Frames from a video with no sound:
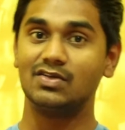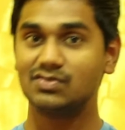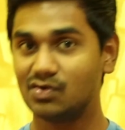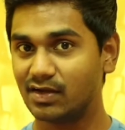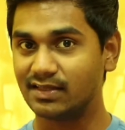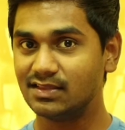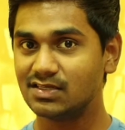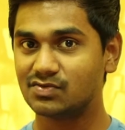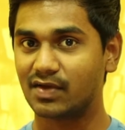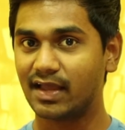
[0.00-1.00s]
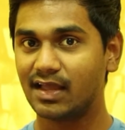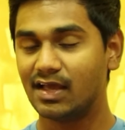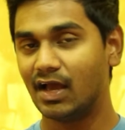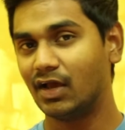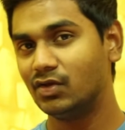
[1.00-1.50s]
So in this way,
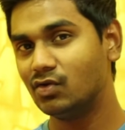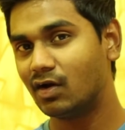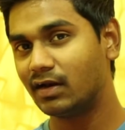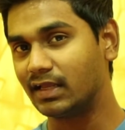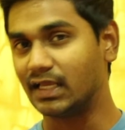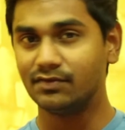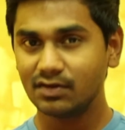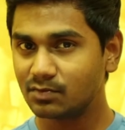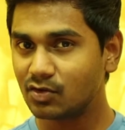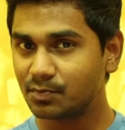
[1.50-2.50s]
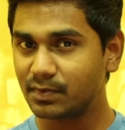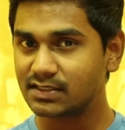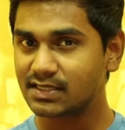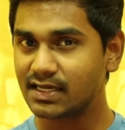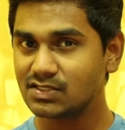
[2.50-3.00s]
you are even more
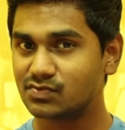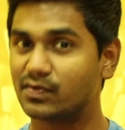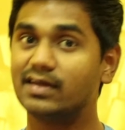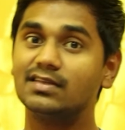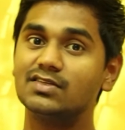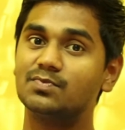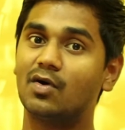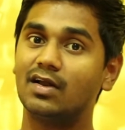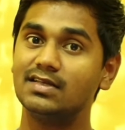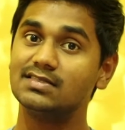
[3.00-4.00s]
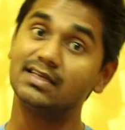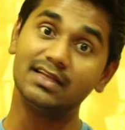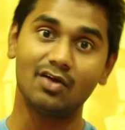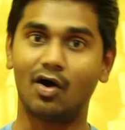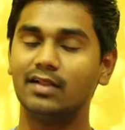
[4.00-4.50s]
precise where this ball is
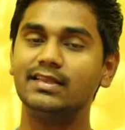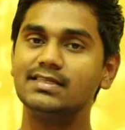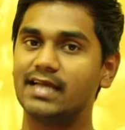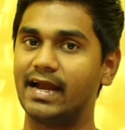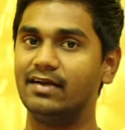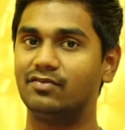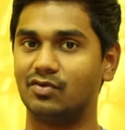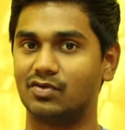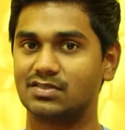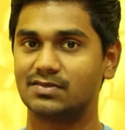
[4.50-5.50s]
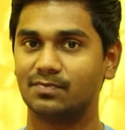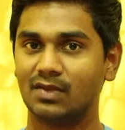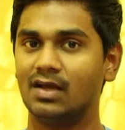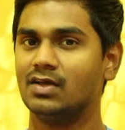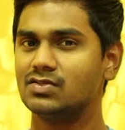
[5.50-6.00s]
in all these 8 floors.
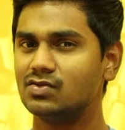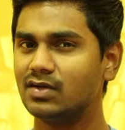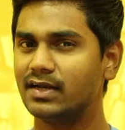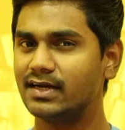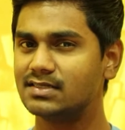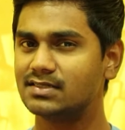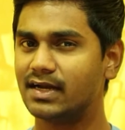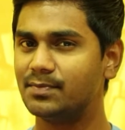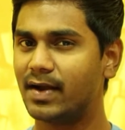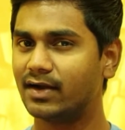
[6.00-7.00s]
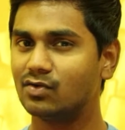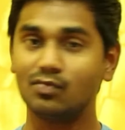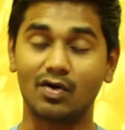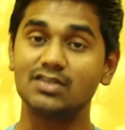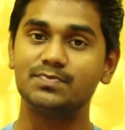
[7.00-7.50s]
So let's get back to
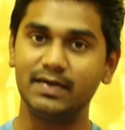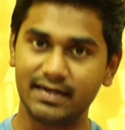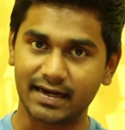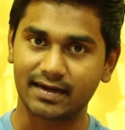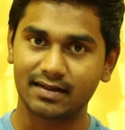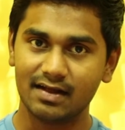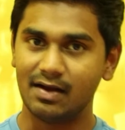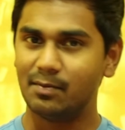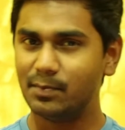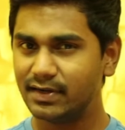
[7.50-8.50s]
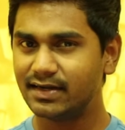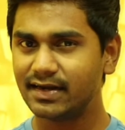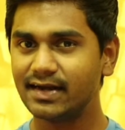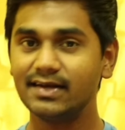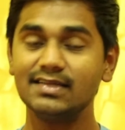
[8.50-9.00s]
what's bitrate.
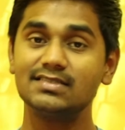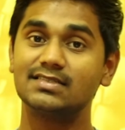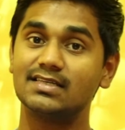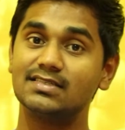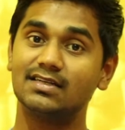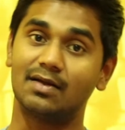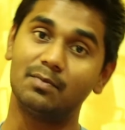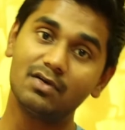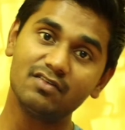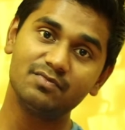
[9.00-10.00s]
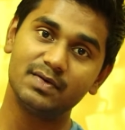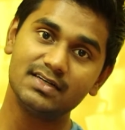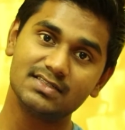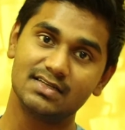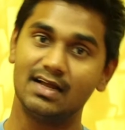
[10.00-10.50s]
Bitrate is just the number of
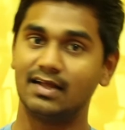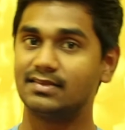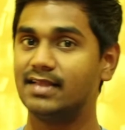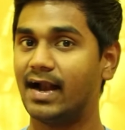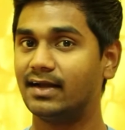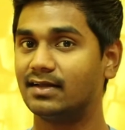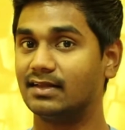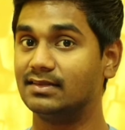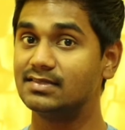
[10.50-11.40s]
bits that